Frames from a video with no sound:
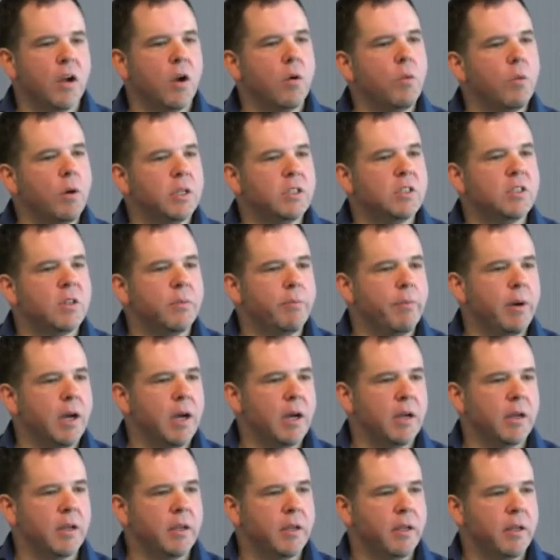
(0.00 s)
What's the
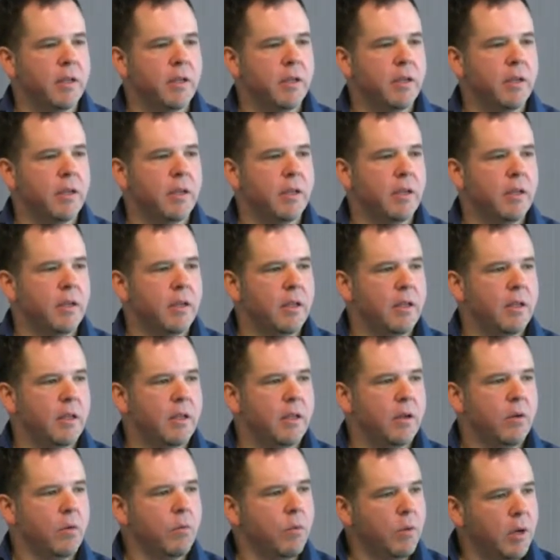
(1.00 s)
bug?
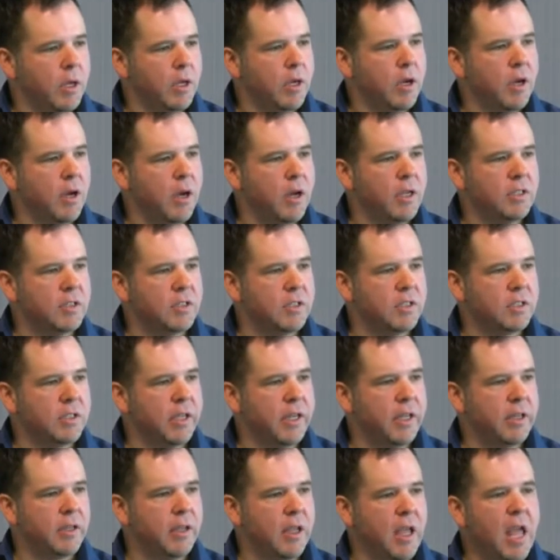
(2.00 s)
What causes it?
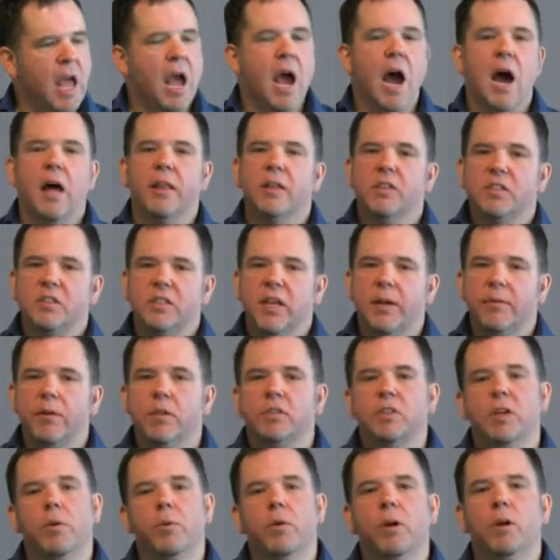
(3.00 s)
And the same goes,
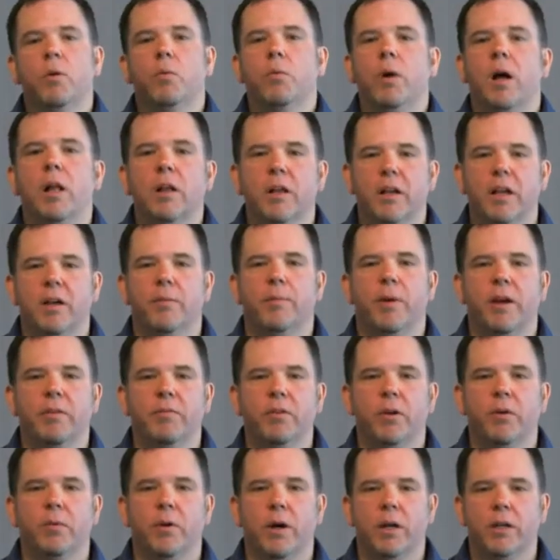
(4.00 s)
I want to welcome
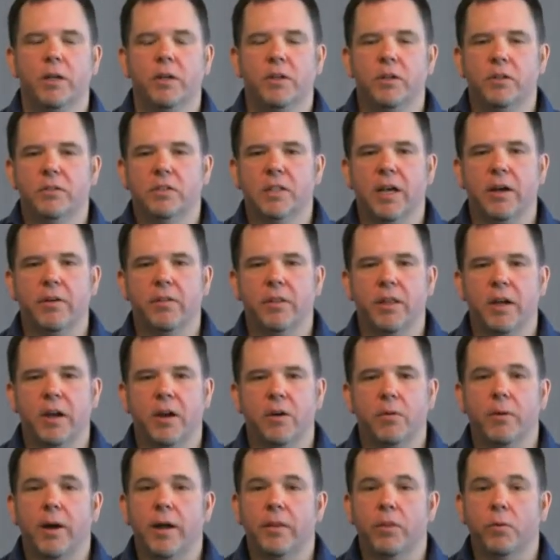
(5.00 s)
everyone who's out there
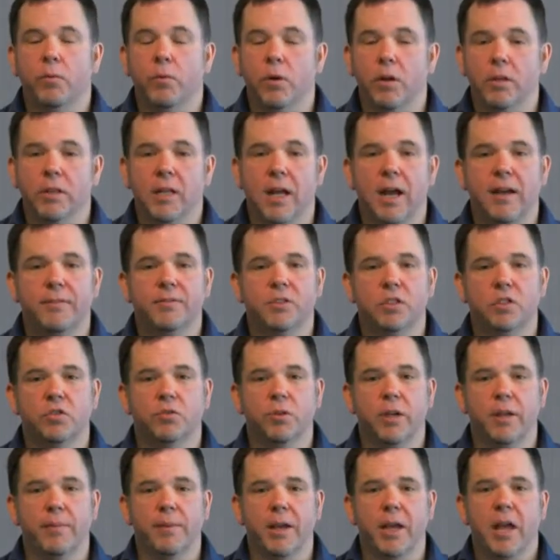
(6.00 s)
around the world live
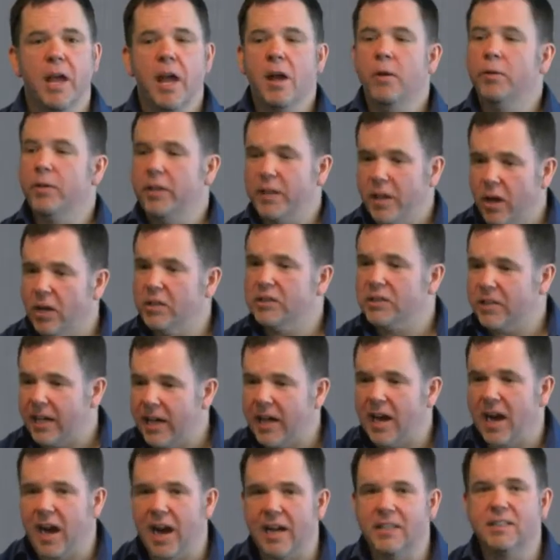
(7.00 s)
streaming. Will y'all say
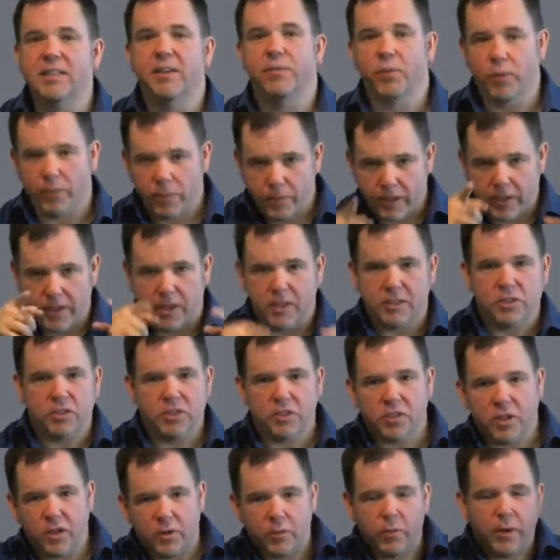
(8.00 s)
hi to everyone? We just
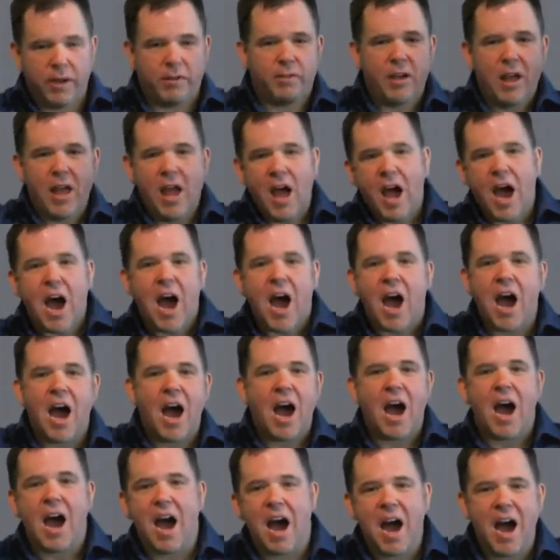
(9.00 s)
got a wave.
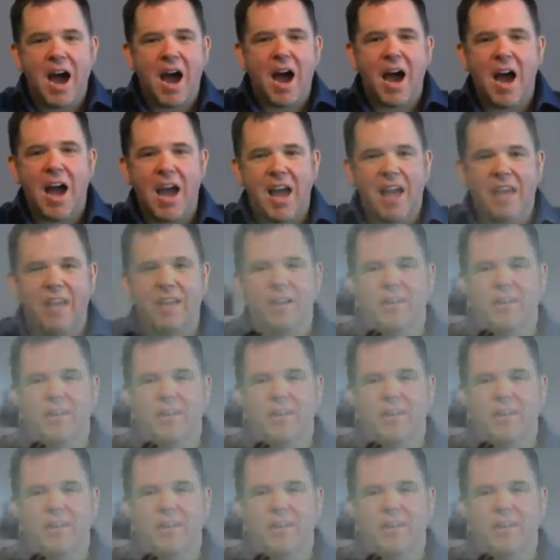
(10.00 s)
Hi!